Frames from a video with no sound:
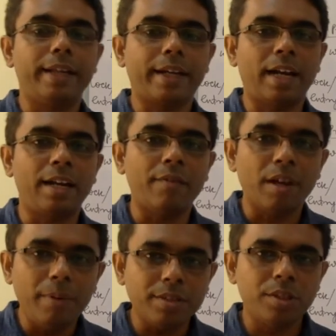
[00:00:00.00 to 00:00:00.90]
can
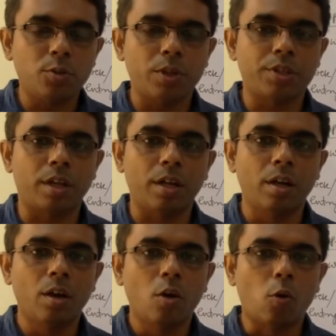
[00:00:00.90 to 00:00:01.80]
never be a situation
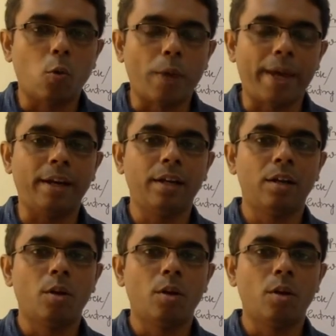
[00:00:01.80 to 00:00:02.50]
when